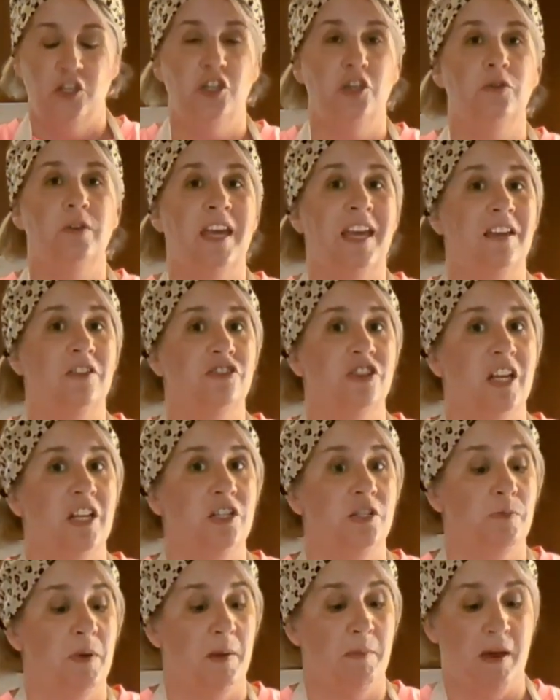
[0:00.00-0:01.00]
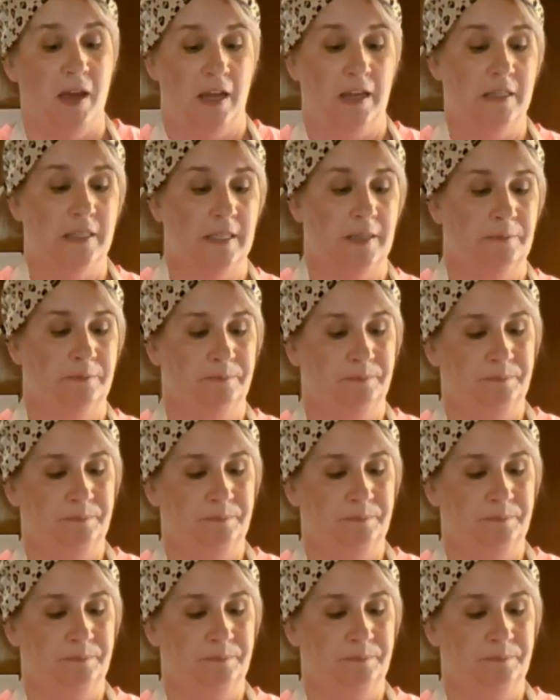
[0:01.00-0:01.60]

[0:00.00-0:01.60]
You can't change my mind.